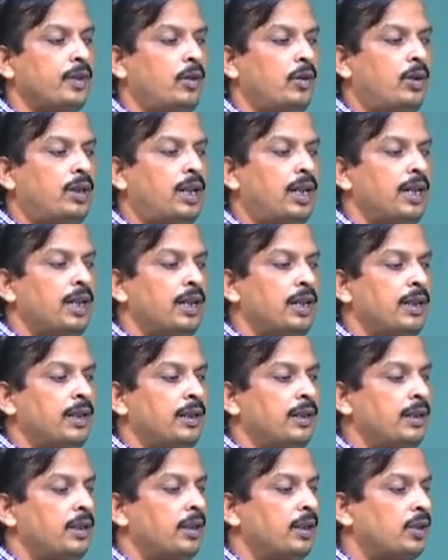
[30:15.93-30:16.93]
Okay.
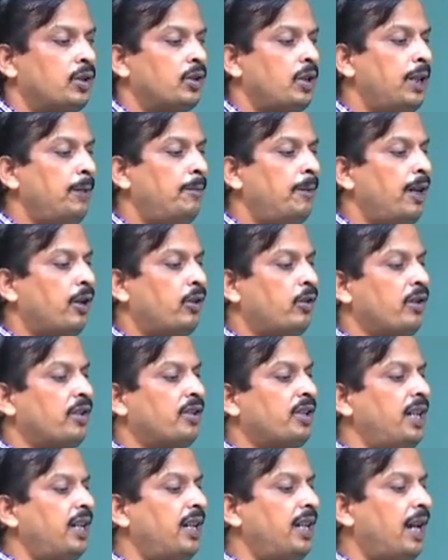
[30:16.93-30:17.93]
So, if I
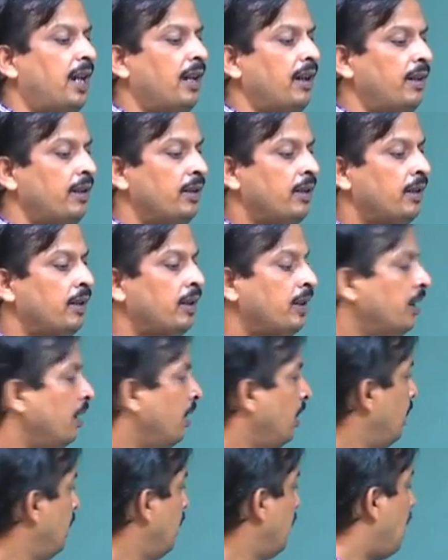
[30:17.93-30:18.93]
consider
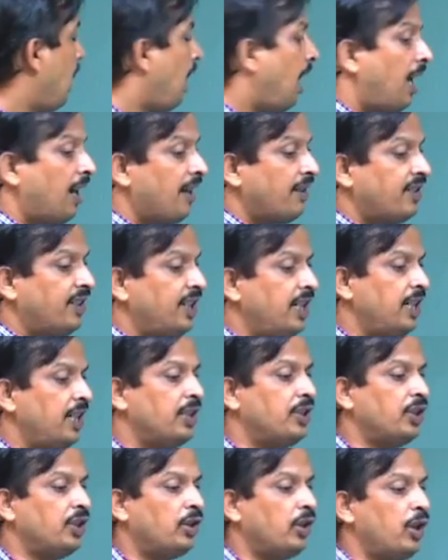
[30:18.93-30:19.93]
Rg
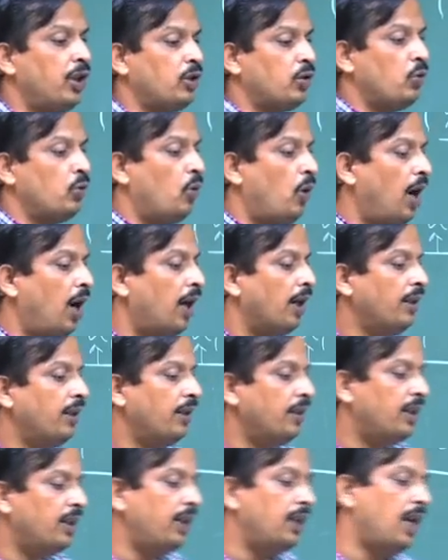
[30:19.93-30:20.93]
is equal to
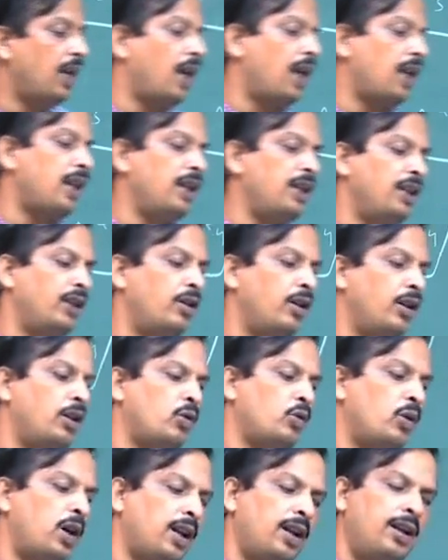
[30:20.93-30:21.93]
1, then Rn equal to
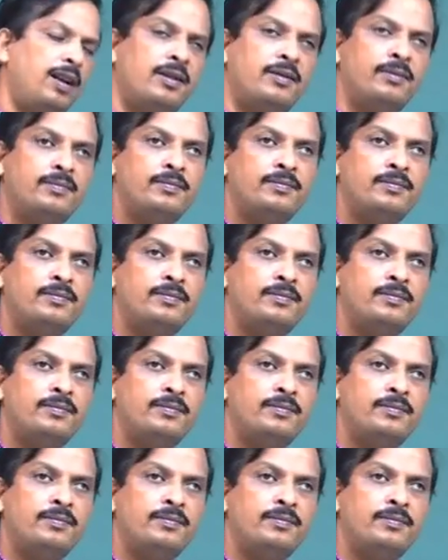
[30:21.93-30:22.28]
RL.